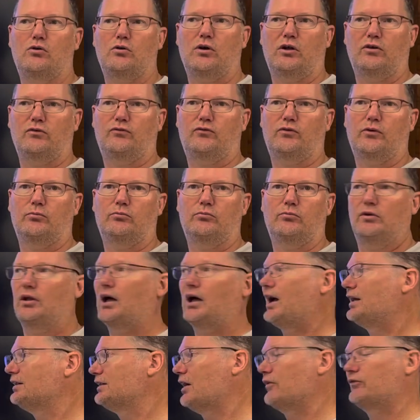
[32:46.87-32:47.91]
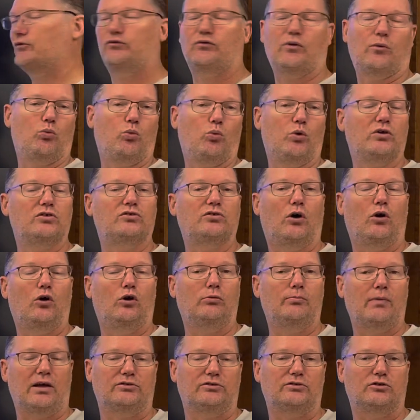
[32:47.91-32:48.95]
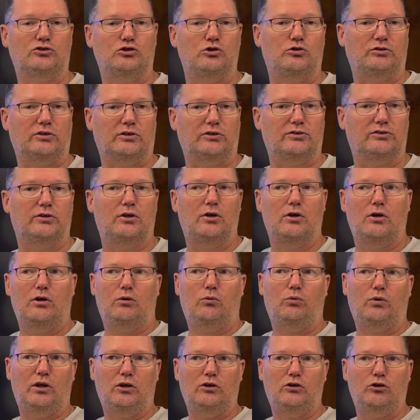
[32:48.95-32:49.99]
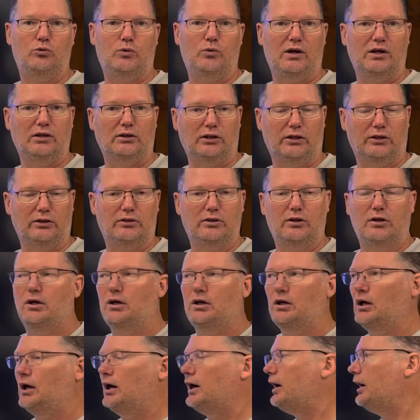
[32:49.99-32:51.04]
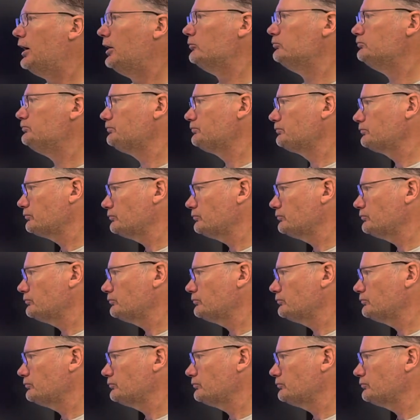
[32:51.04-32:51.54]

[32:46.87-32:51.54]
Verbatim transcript: and from I left from Woods Hole, Massachusetts, in New England, um,